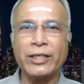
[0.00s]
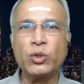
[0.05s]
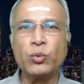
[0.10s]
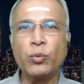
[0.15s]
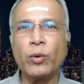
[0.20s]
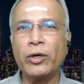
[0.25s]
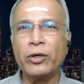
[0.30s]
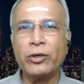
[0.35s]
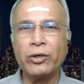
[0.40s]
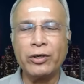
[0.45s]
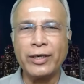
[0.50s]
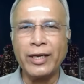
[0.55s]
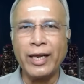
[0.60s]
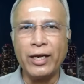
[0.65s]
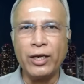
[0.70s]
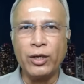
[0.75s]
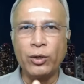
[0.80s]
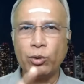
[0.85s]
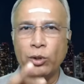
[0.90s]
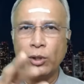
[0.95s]
I just wanted to
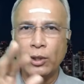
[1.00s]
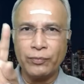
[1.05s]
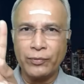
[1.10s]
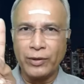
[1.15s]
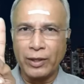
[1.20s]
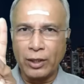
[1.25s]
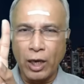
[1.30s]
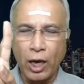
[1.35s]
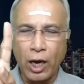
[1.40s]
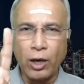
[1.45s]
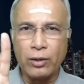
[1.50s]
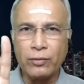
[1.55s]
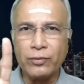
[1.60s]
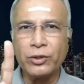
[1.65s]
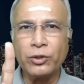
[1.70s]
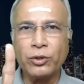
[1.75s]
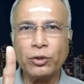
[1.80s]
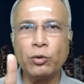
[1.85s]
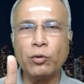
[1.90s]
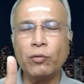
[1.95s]
tell you that out
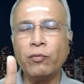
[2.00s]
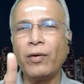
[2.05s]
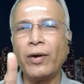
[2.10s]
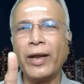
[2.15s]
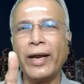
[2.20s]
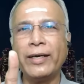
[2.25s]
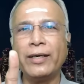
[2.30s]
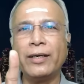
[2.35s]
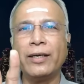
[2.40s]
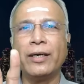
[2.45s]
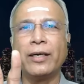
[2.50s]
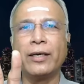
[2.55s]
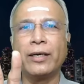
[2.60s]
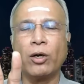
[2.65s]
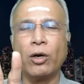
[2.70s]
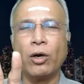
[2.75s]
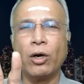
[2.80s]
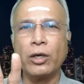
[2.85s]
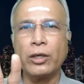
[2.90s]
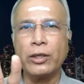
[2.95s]
of the two flight
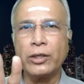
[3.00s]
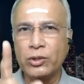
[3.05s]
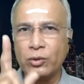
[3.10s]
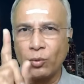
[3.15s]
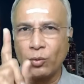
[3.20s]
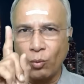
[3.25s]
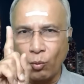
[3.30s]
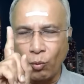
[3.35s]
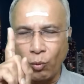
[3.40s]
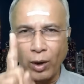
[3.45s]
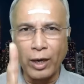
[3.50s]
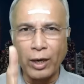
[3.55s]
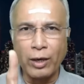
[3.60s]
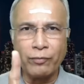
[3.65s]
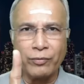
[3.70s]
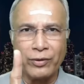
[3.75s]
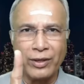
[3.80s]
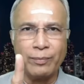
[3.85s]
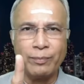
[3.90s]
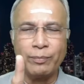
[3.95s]
recorders, one
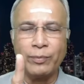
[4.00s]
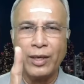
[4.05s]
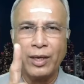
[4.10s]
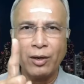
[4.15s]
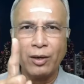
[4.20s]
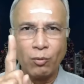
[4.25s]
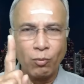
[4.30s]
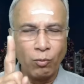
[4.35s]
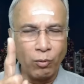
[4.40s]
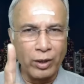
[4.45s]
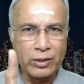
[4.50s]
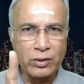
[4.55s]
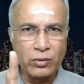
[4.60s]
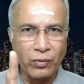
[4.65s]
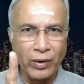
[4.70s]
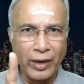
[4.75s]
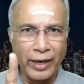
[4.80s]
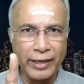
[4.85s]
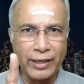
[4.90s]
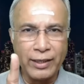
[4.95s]
of them was
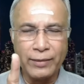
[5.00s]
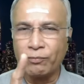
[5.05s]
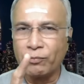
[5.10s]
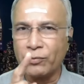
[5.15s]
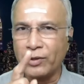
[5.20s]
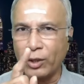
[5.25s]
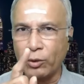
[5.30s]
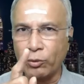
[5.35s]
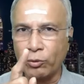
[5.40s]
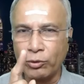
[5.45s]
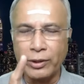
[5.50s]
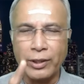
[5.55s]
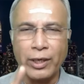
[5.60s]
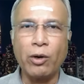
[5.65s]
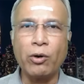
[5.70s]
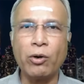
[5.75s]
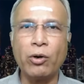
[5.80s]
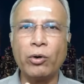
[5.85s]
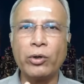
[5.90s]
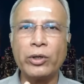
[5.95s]
fine. They could
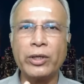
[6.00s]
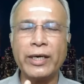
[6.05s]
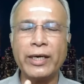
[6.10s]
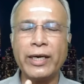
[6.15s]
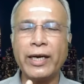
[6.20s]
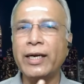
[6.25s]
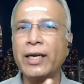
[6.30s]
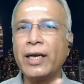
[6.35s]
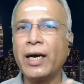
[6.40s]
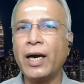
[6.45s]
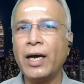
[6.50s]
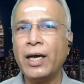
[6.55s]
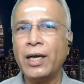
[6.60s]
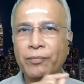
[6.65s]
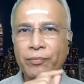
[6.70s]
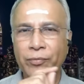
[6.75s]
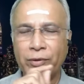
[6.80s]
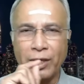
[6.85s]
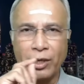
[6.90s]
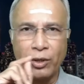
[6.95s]
download the data,
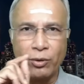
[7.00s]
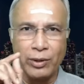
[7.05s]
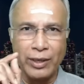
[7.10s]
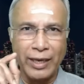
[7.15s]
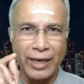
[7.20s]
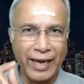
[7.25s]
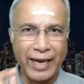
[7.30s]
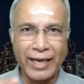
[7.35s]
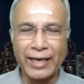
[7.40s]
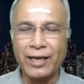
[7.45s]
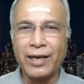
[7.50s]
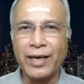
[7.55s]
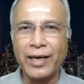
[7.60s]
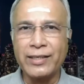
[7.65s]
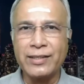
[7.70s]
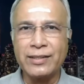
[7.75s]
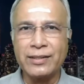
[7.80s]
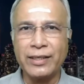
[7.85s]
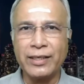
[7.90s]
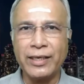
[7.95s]
they could
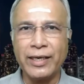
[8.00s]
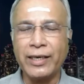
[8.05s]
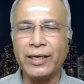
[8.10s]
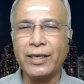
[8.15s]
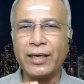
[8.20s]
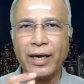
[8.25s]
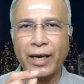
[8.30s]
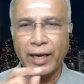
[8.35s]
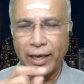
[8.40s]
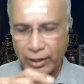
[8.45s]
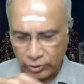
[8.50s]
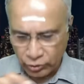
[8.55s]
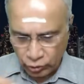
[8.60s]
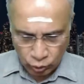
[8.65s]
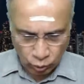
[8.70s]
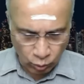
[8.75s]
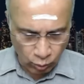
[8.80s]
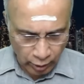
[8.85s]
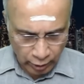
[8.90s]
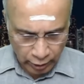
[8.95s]
analyze the data, and
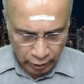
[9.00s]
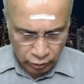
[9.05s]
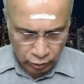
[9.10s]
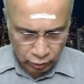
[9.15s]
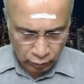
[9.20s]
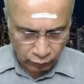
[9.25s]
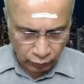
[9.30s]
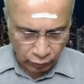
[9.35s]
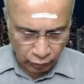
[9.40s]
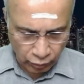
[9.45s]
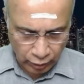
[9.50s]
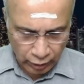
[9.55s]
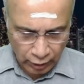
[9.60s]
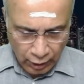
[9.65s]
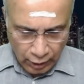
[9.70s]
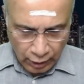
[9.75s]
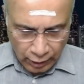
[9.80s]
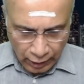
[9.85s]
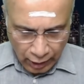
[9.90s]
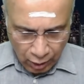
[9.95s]
so on and so forth.
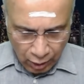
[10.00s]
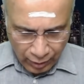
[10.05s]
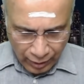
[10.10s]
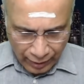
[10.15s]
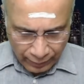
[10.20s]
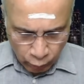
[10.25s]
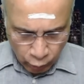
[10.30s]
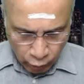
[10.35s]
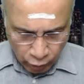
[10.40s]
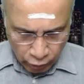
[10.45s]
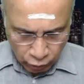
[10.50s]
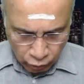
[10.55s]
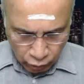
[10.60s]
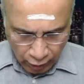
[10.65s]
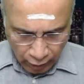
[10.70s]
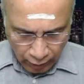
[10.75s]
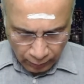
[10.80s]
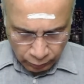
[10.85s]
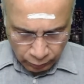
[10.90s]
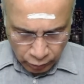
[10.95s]
Now I'm going to
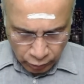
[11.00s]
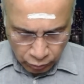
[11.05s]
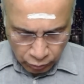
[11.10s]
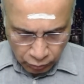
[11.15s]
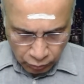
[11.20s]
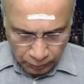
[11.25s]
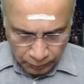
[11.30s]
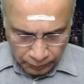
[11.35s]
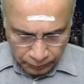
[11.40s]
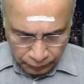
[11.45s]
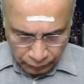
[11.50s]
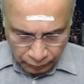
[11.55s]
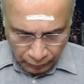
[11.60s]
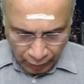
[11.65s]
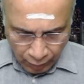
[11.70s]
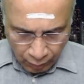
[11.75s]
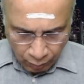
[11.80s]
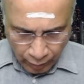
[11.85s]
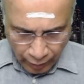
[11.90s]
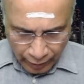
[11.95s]
come to
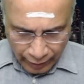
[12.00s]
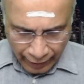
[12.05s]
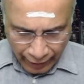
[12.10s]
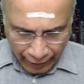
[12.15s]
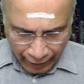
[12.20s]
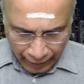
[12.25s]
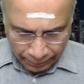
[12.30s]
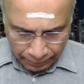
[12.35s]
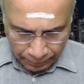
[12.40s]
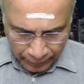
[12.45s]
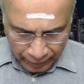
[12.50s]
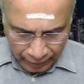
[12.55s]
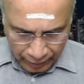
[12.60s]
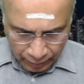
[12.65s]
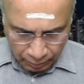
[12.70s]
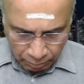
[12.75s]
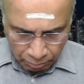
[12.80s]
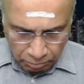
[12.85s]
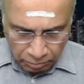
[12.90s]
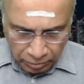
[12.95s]
what
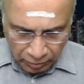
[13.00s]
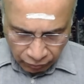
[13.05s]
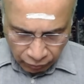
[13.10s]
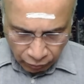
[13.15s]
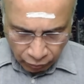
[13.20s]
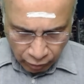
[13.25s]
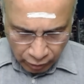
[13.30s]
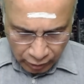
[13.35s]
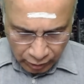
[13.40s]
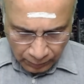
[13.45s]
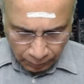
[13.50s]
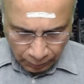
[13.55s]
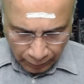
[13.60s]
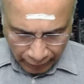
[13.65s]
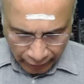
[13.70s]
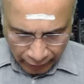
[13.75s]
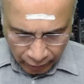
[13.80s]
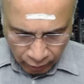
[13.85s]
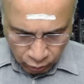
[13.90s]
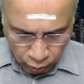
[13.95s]
happened before the
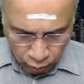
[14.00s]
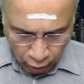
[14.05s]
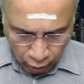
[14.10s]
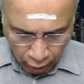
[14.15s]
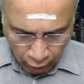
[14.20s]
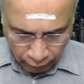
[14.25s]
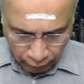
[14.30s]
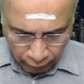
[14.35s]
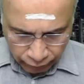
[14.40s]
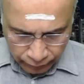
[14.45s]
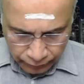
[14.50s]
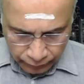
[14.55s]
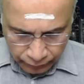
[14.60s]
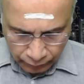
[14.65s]
plane took off.